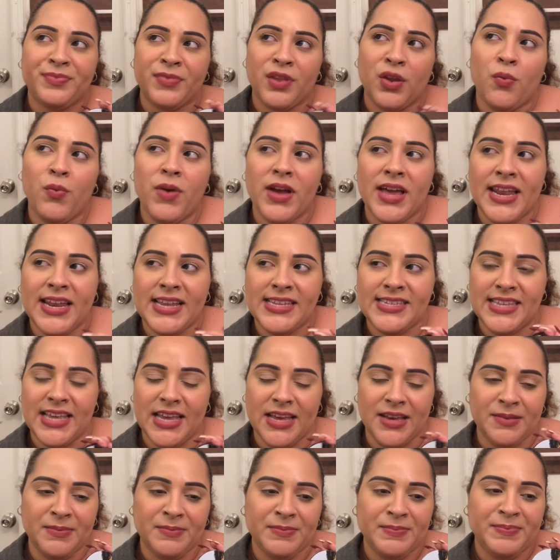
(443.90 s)
what can I
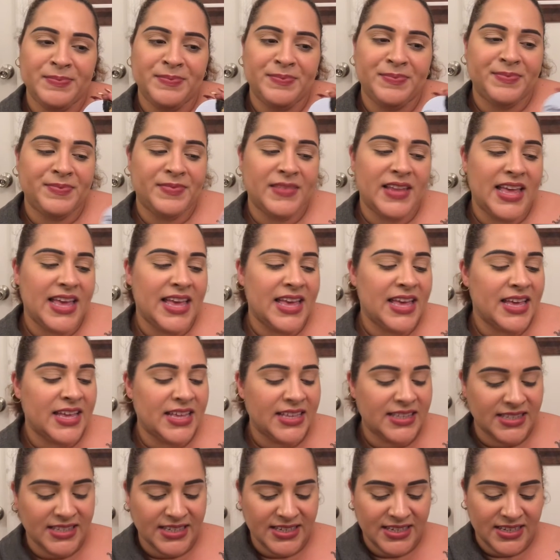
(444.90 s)
say?
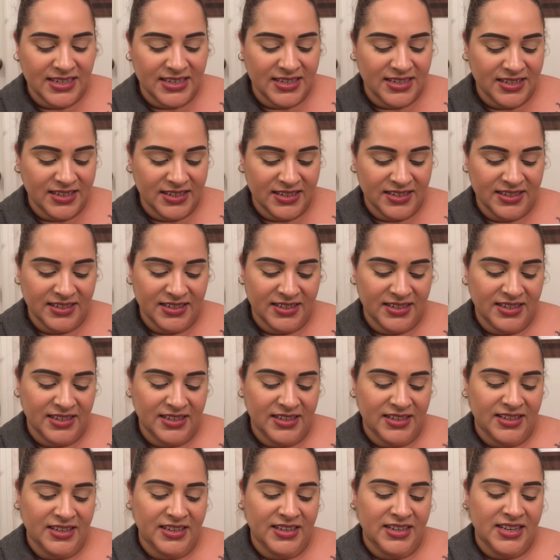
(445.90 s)
It
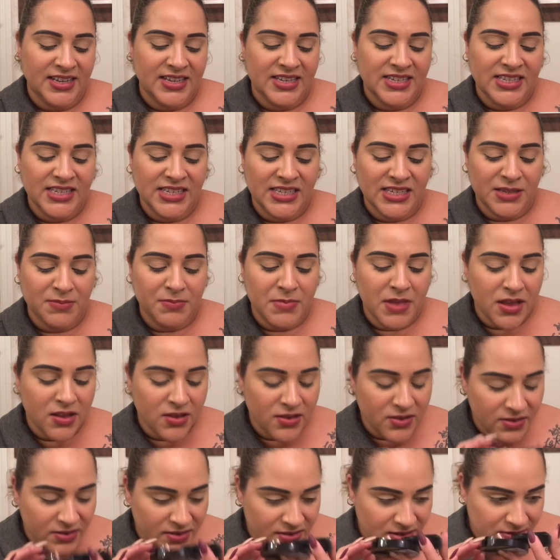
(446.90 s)

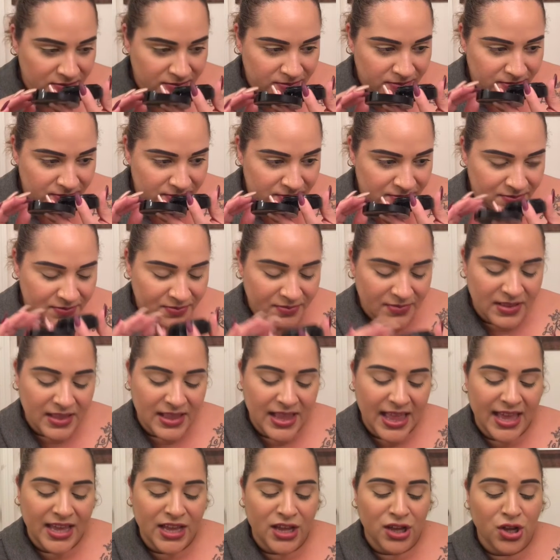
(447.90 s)
smells
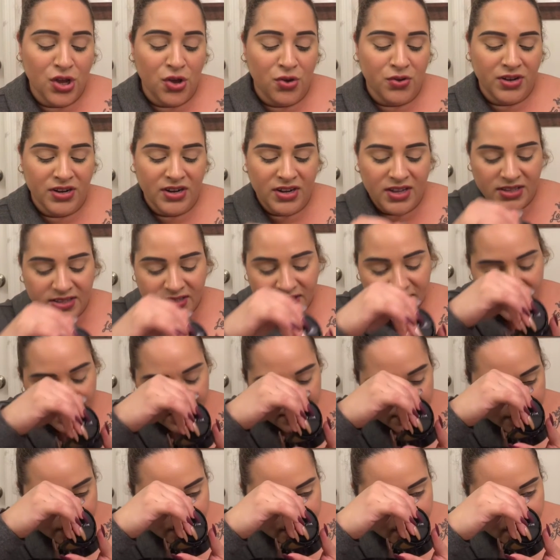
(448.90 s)
like coconuts.
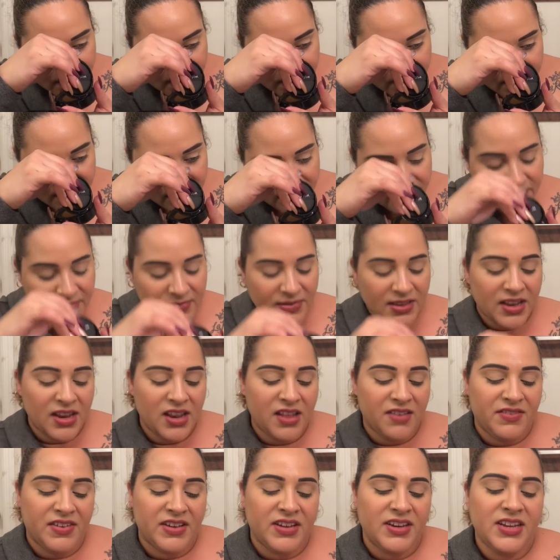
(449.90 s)
I
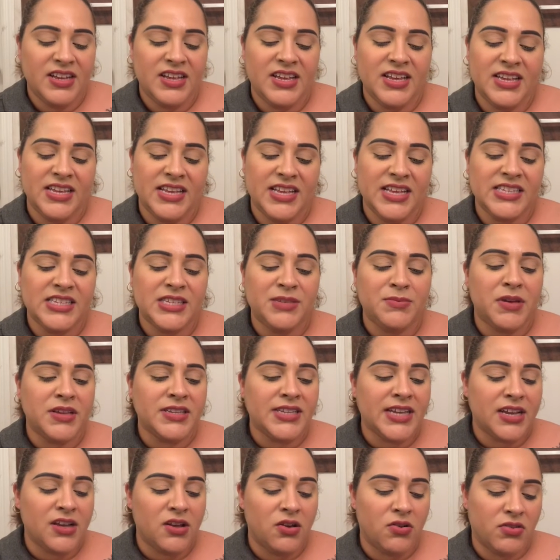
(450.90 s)
love it. It smells
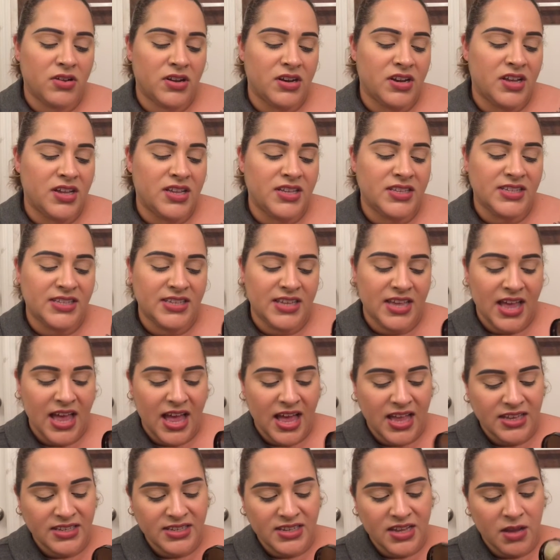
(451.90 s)
like coconuts.
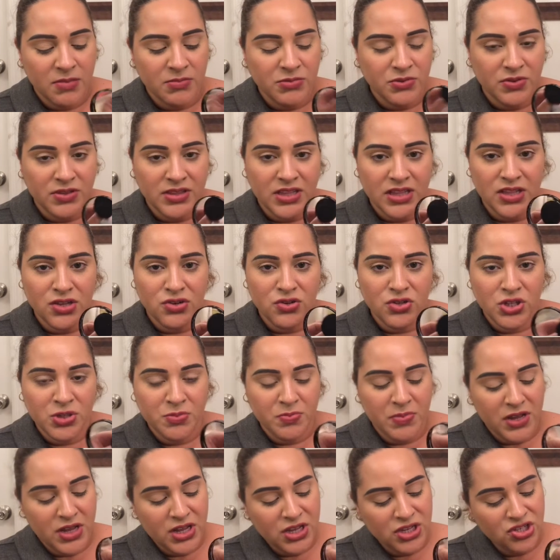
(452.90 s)
It comes with a little
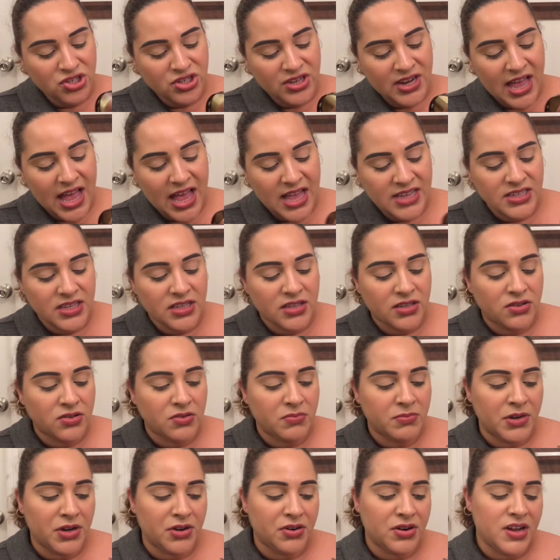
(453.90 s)
sponge. It has a little
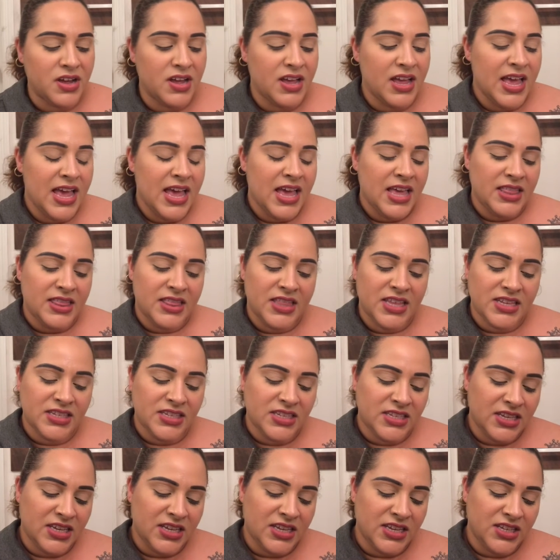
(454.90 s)
mirror.
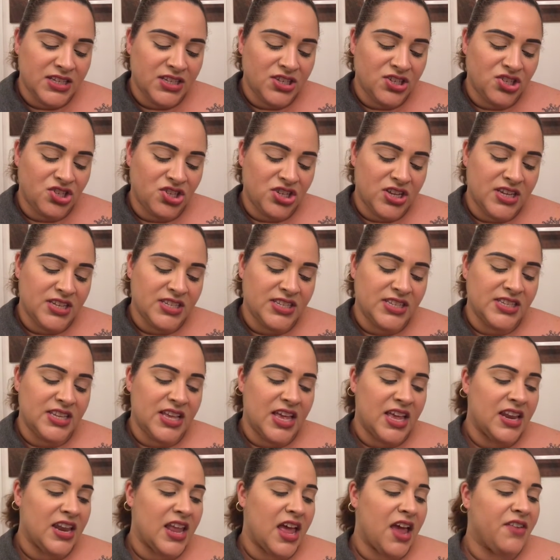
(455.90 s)
This is just
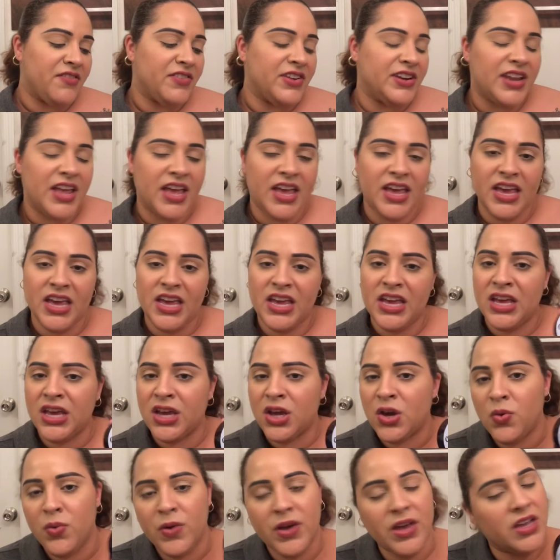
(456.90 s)
an everyday,
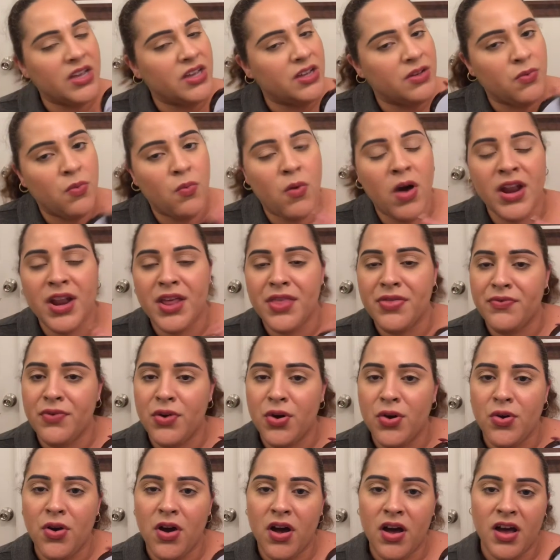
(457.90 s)
quick, want to
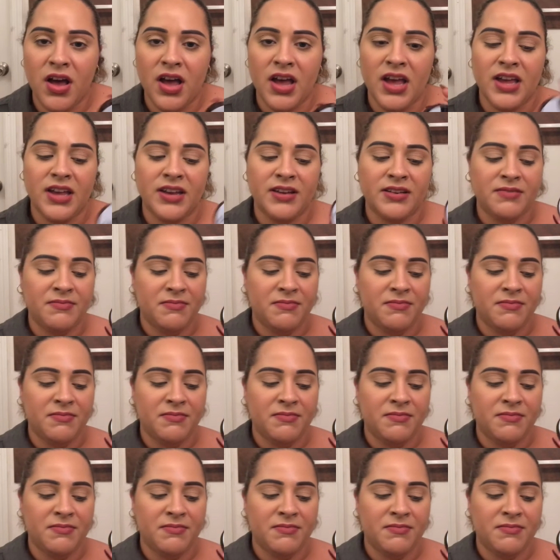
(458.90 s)
throw on